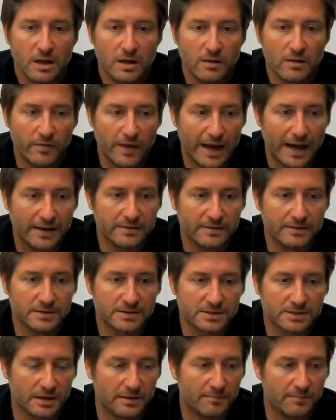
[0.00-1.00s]
that it's
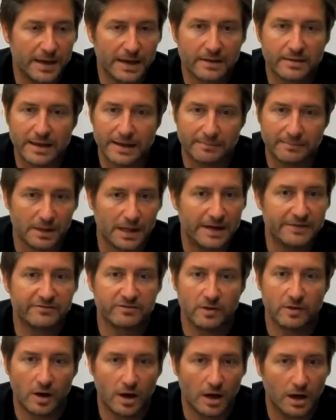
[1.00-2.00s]
going to make them
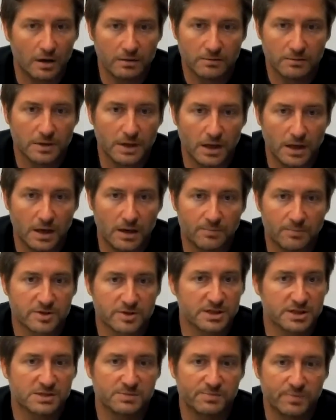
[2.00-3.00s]
lifelong
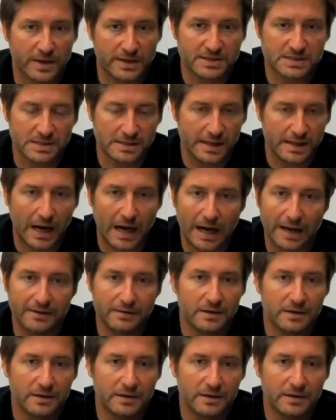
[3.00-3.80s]
participants, and not